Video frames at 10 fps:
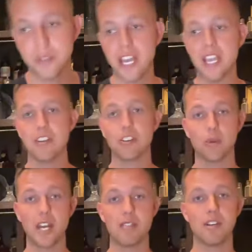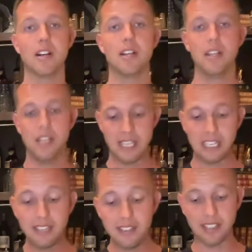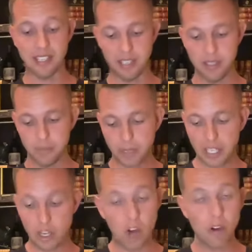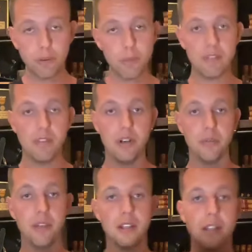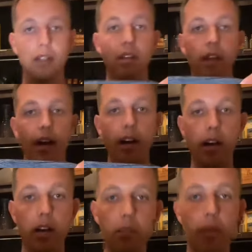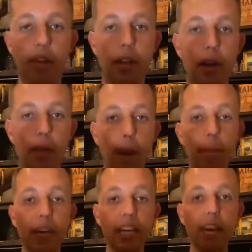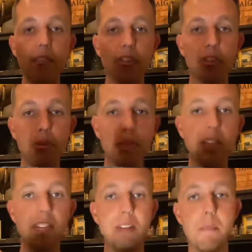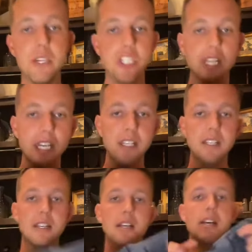few days or whatever. Easy. All from my phone. My buddy gave this to me. This is a Michigan